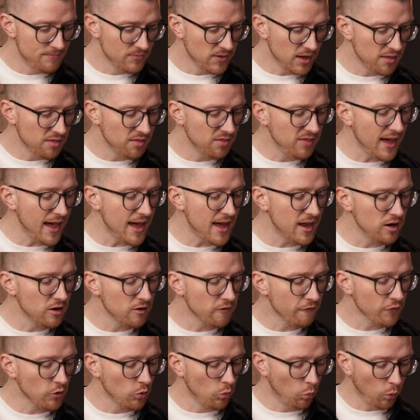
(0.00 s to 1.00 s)
And then
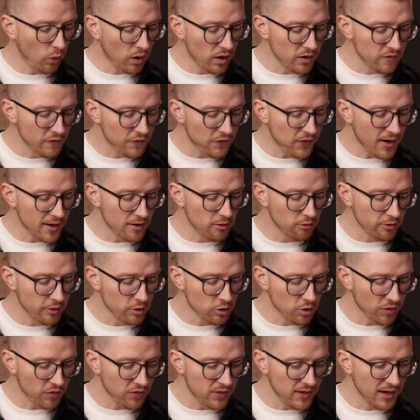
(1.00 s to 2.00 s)
for one final
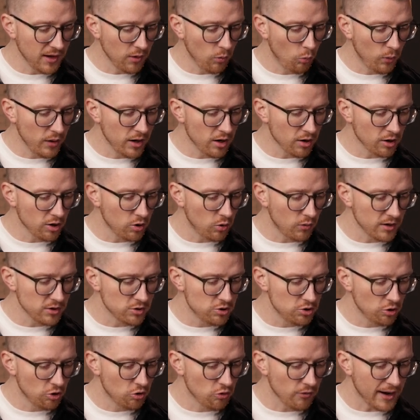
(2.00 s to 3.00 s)
little thing, we are going
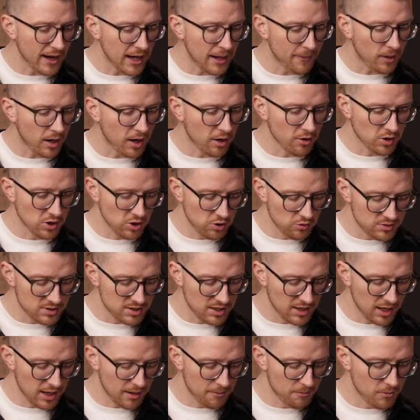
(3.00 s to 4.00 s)
to grab our
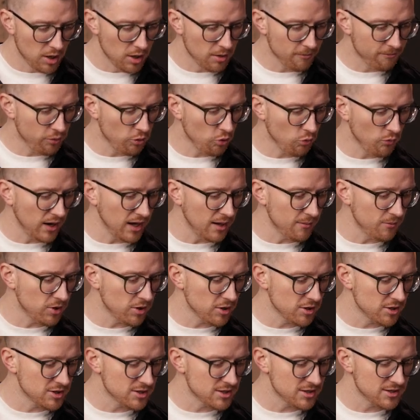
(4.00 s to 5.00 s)
UTM
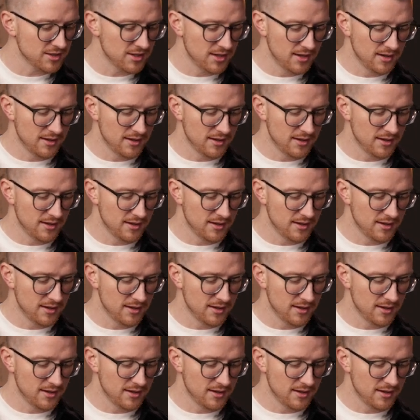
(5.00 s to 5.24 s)
parameters,